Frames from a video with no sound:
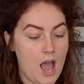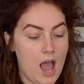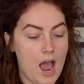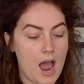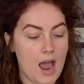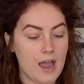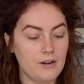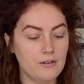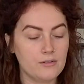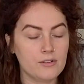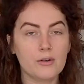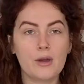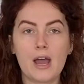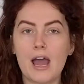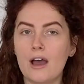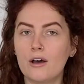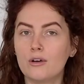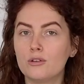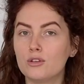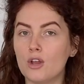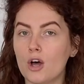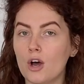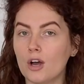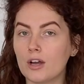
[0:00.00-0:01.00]
I don't know how
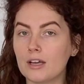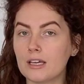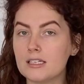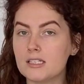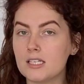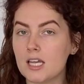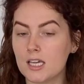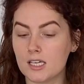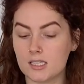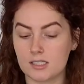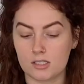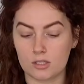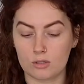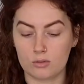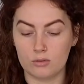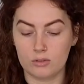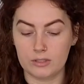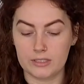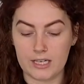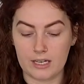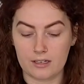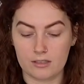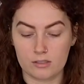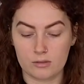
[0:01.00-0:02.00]
long it takes to cool
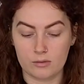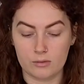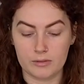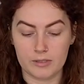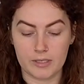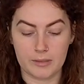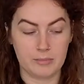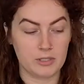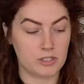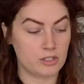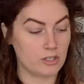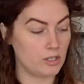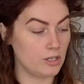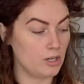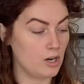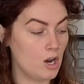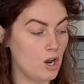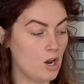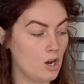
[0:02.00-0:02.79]
down to room temperature,